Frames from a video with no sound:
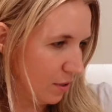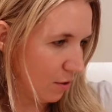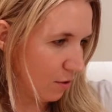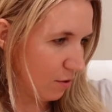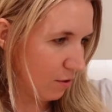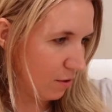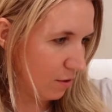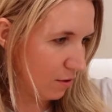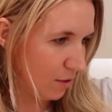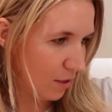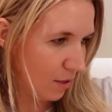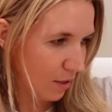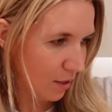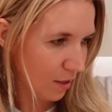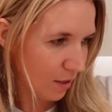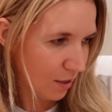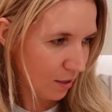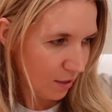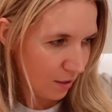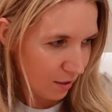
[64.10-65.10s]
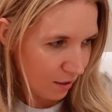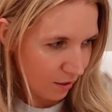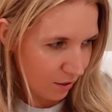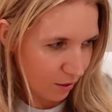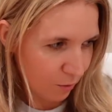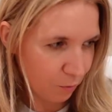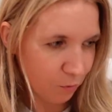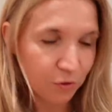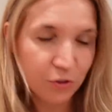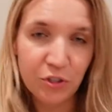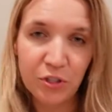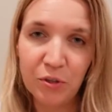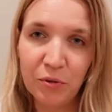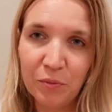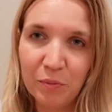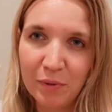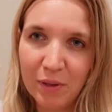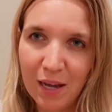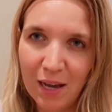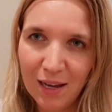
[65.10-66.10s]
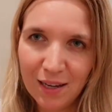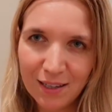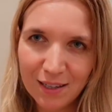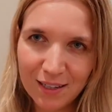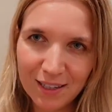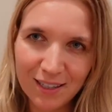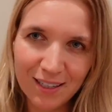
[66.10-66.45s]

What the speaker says: it called? The wood tone block.